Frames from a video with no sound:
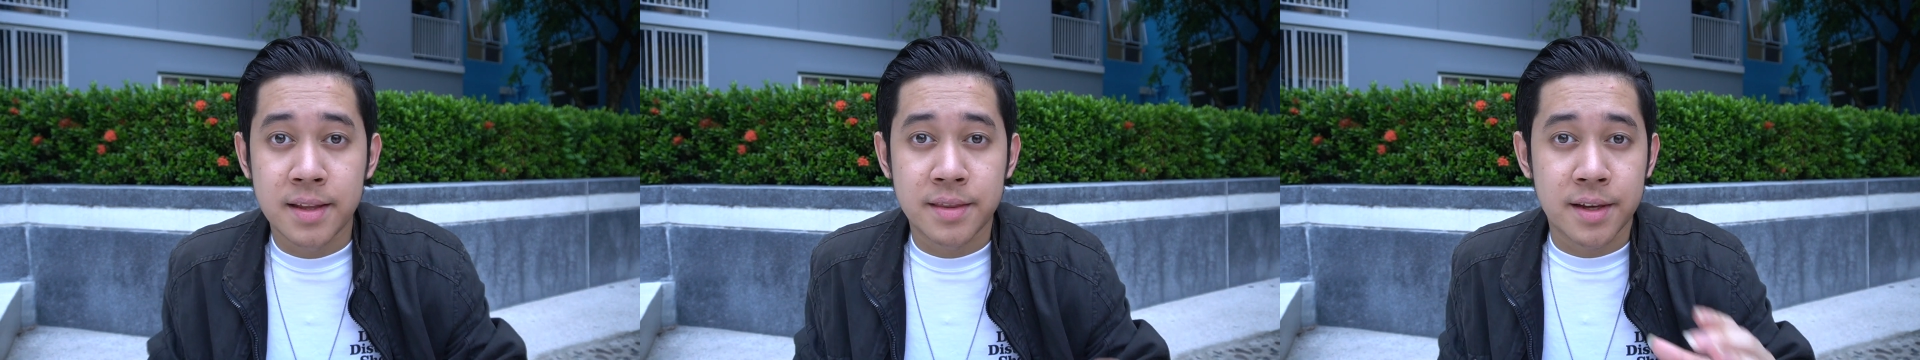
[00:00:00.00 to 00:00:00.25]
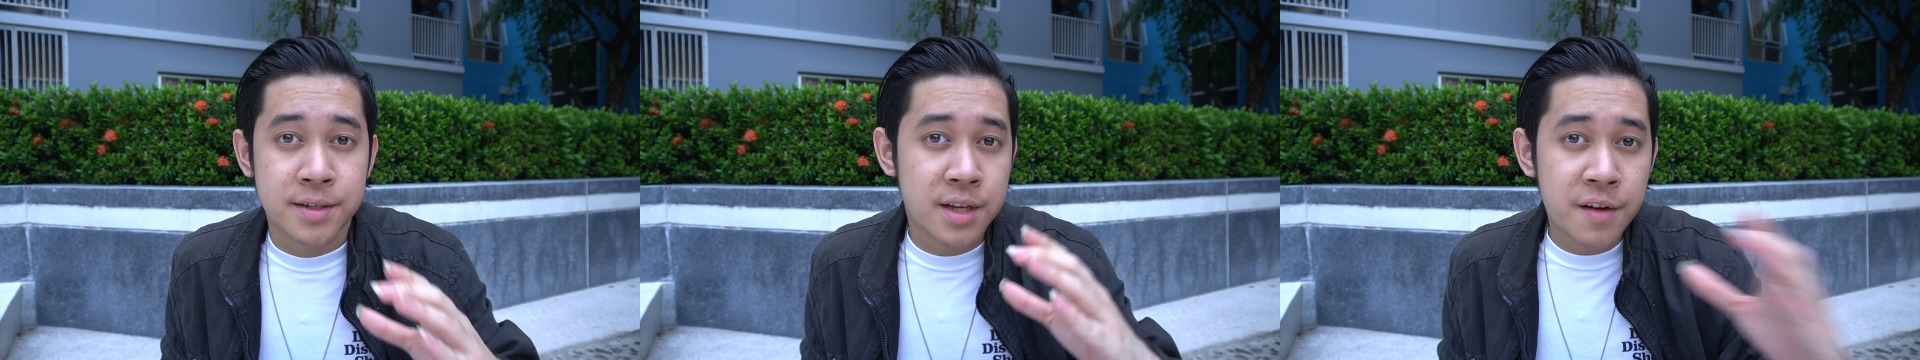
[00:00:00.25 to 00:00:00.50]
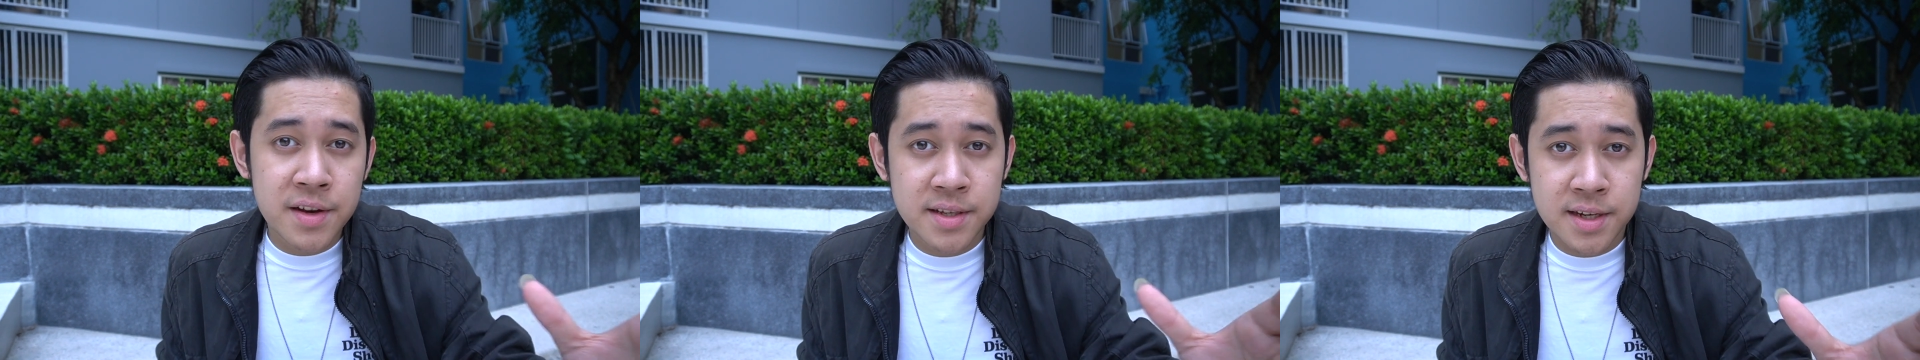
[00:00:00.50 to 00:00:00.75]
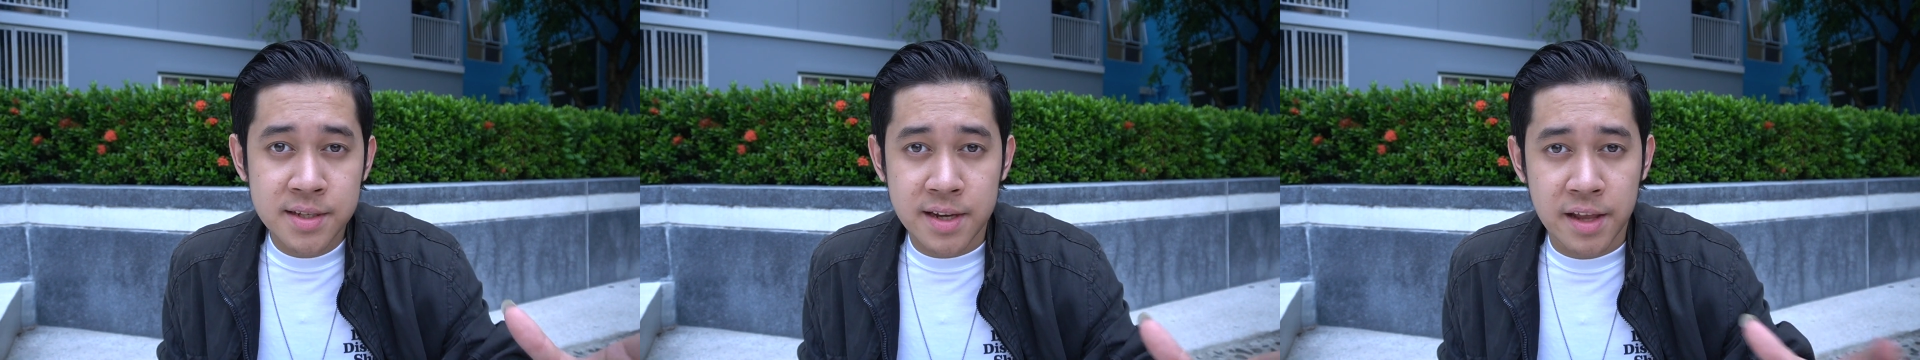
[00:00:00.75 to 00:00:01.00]
The
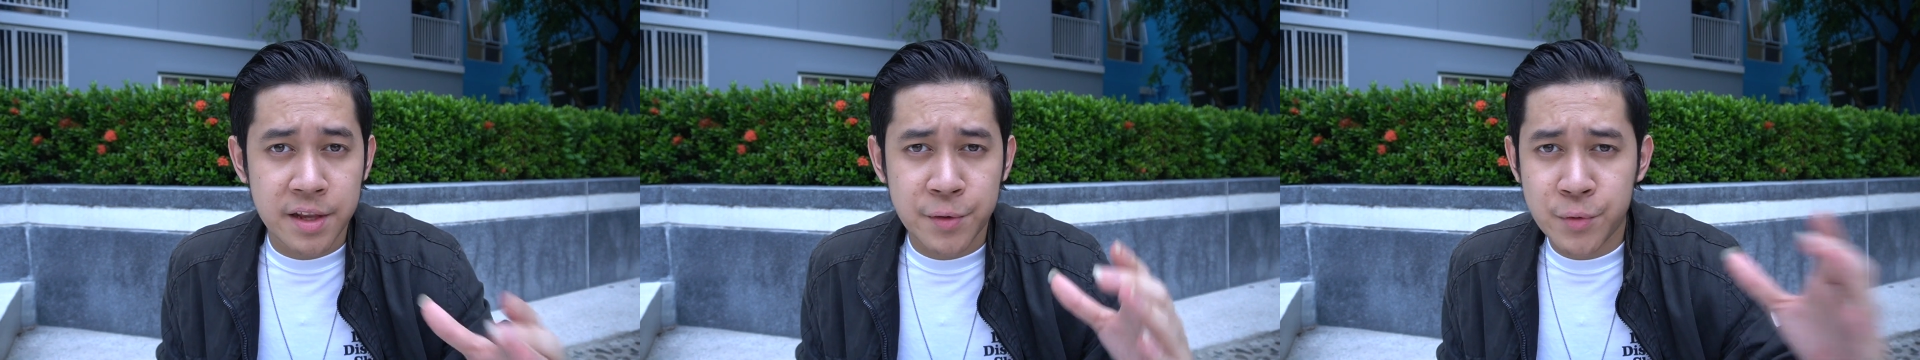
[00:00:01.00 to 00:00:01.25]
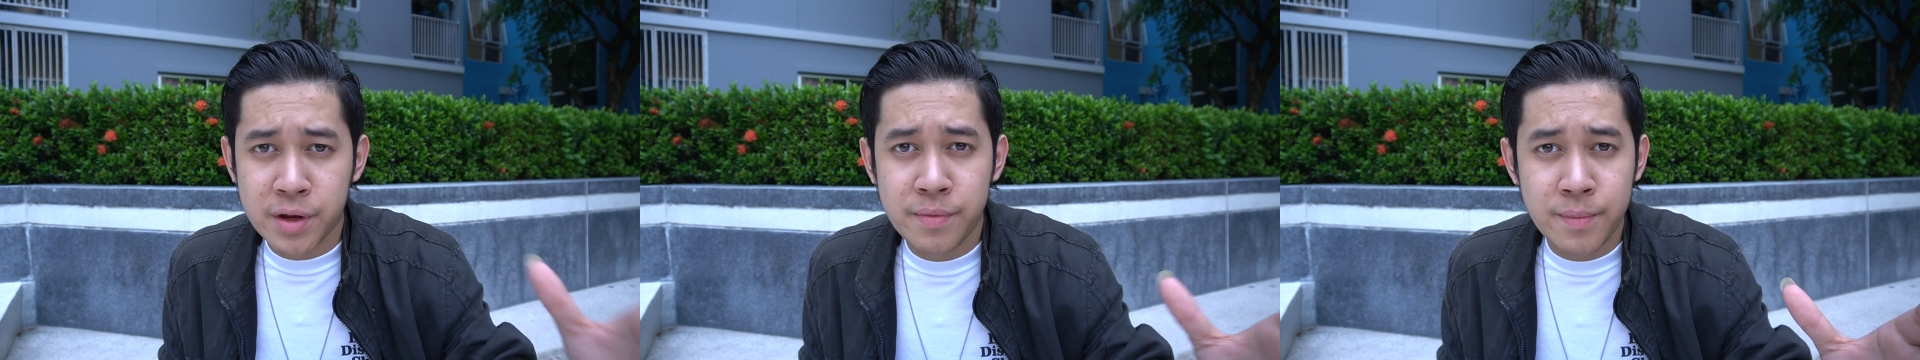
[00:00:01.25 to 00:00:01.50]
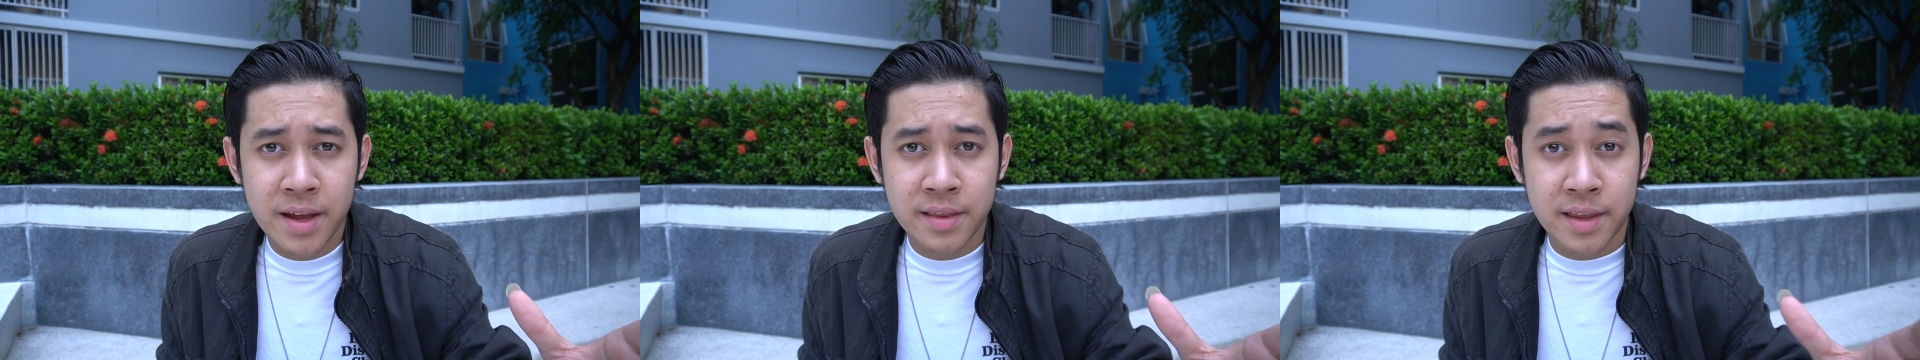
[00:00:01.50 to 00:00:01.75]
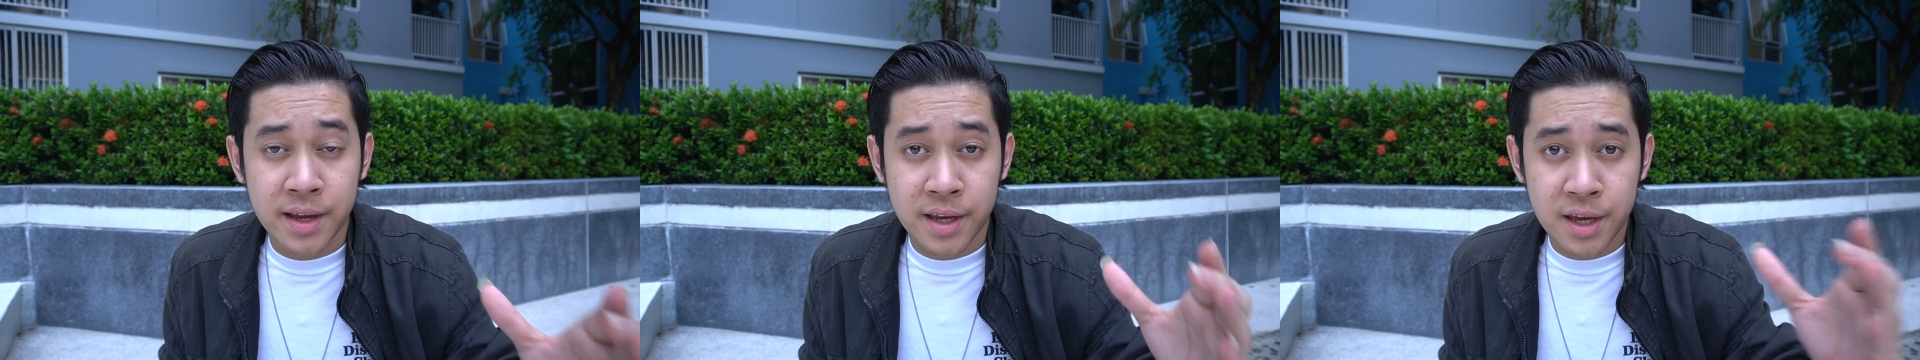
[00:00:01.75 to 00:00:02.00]
services and the
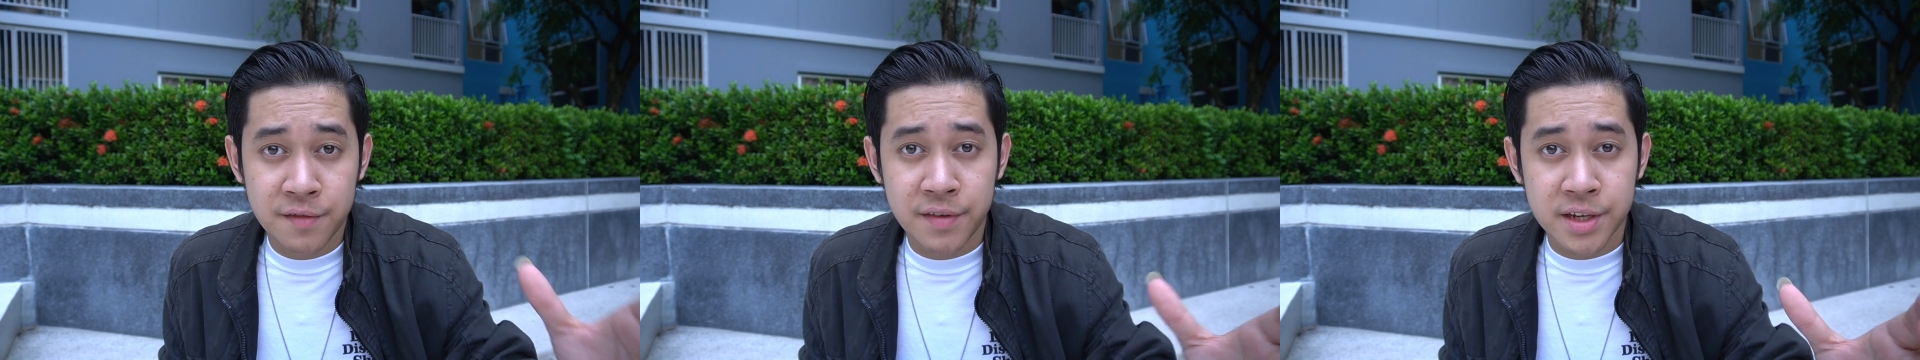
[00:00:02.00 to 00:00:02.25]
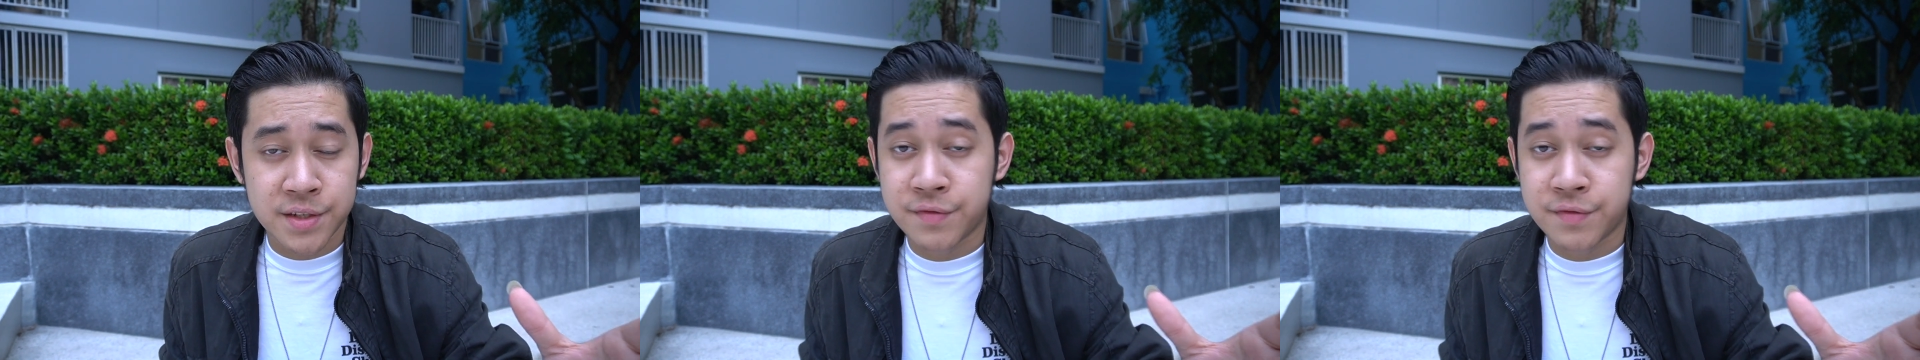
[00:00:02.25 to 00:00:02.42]
treatment they give is